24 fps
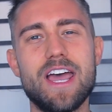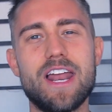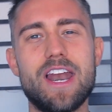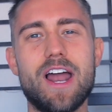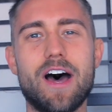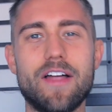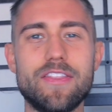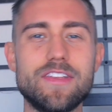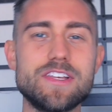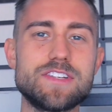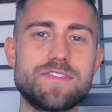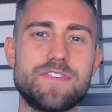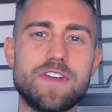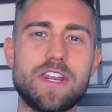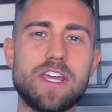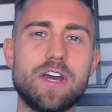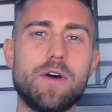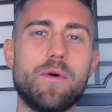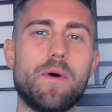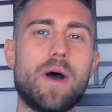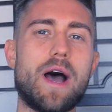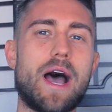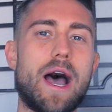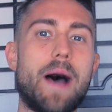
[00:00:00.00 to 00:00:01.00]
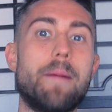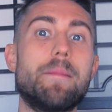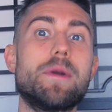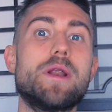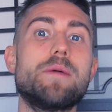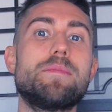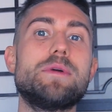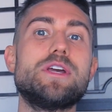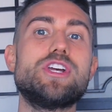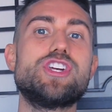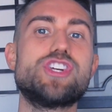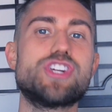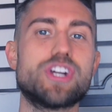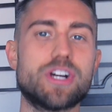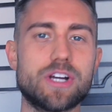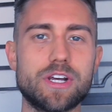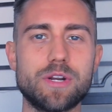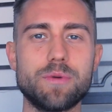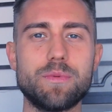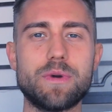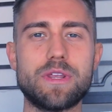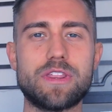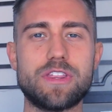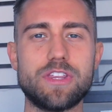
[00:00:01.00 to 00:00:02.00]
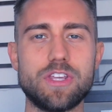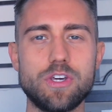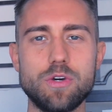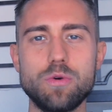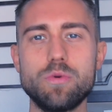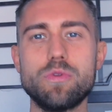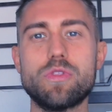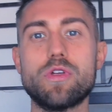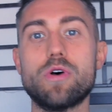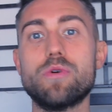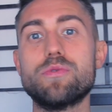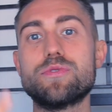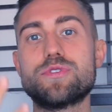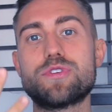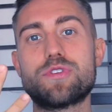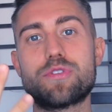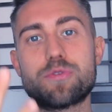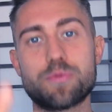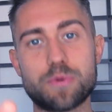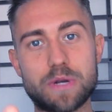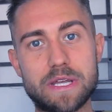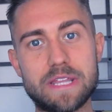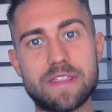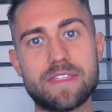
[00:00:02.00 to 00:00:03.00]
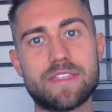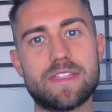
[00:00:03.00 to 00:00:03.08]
Now in this video, I'm going to be sharing with you those three